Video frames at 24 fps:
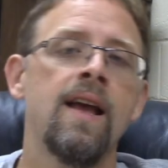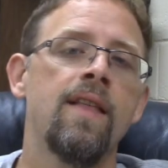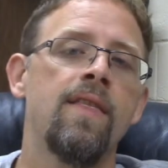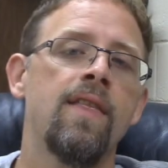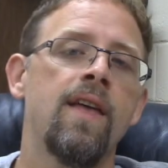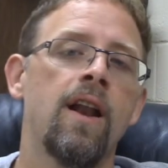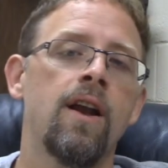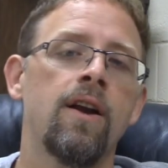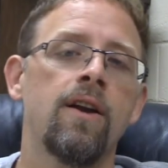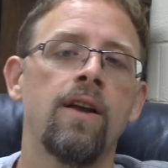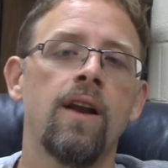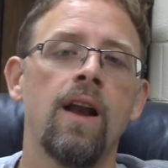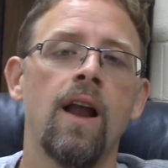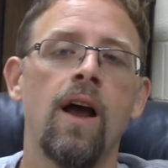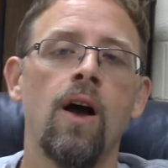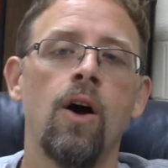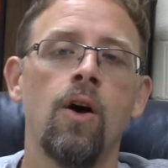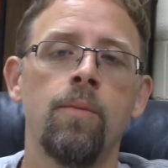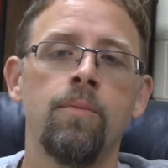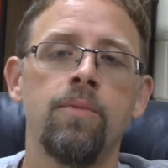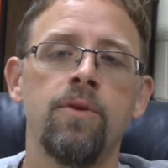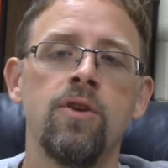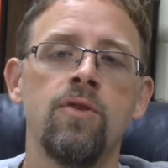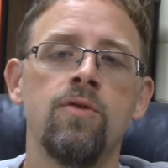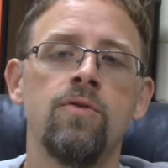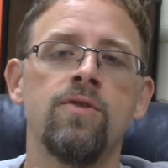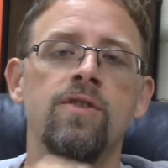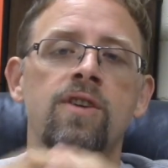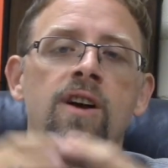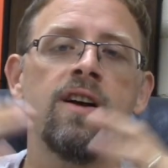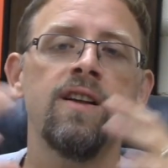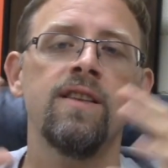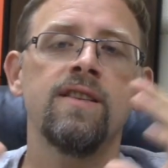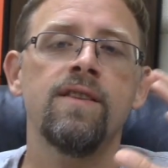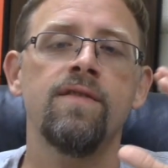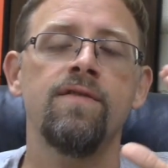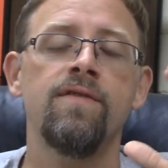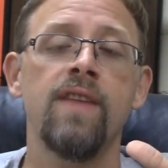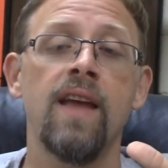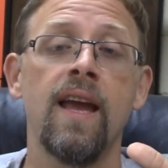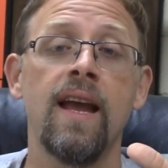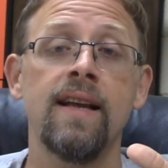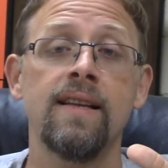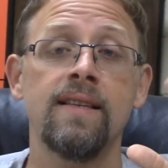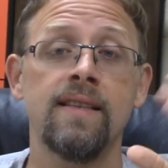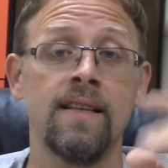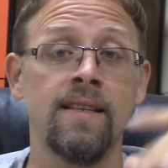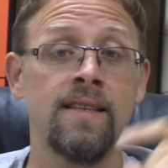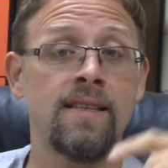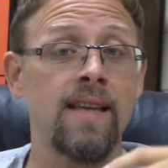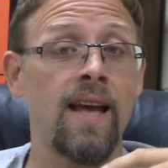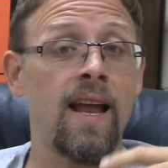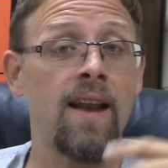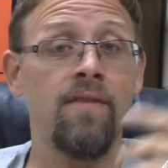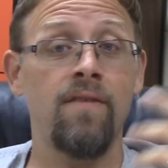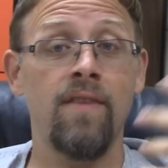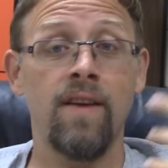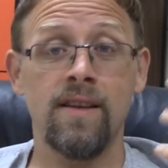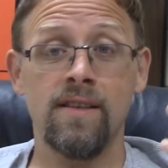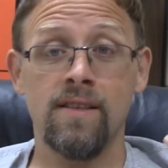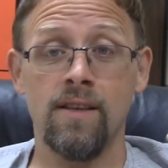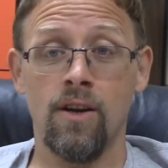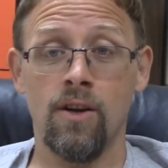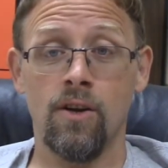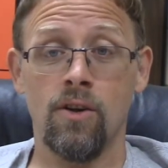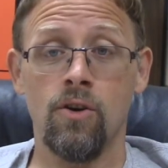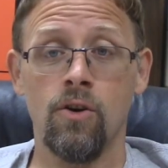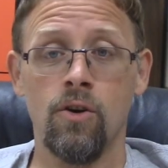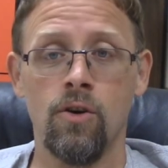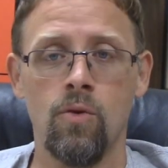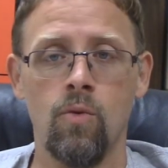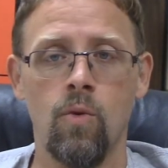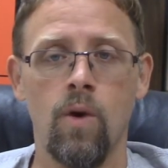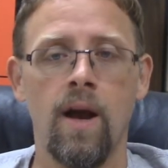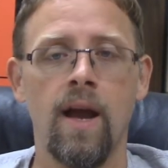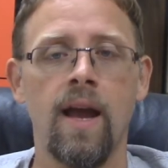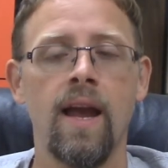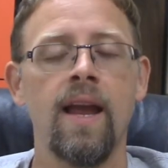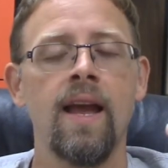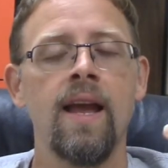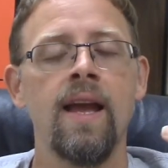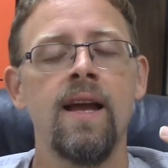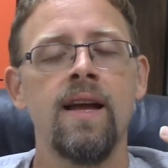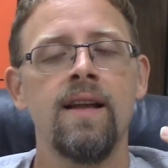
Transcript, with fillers: that are going to help you, tons of things, and side effects in a good way,